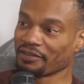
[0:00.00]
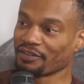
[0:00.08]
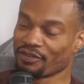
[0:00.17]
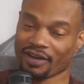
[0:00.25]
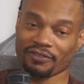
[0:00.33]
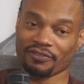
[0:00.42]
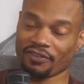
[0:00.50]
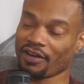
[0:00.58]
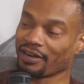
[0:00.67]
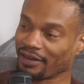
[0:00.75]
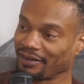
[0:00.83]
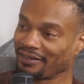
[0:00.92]
You know, I
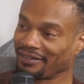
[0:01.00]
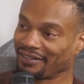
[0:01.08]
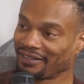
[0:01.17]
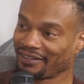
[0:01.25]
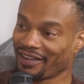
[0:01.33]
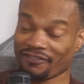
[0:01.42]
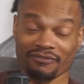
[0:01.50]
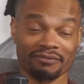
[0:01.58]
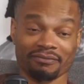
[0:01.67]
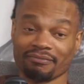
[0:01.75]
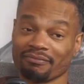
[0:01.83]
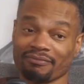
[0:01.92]
fought it
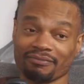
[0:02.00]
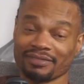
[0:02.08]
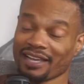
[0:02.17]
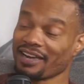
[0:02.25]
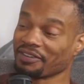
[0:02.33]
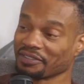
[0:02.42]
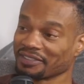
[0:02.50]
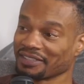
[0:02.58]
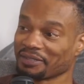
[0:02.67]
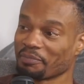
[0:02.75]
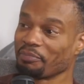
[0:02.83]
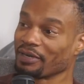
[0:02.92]

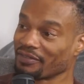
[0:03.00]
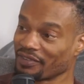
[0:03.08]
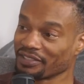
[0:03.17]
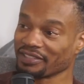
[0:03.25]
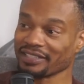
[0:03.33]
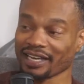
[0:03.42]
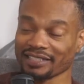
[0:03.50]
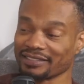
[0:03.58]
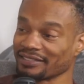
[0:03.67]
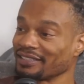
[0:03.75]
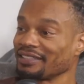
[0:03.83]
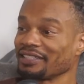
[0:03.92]
tirelessly, but eventually I
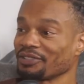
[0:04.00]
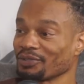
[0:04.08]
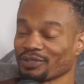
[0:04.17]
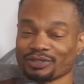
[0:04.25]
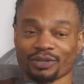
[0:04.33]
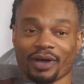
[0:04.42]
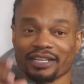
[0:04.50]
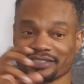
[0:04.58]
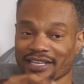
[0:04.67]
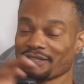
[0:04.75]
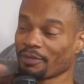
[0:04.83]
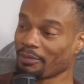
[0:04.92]
just leaned into it. Mm -hmm. So mm-hmm. I
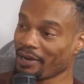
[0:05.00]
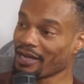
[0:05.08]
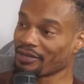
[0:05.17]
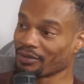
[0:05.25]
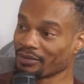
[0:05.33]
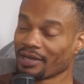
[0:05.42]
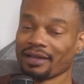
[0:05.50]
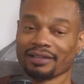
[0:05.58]
changed my bio.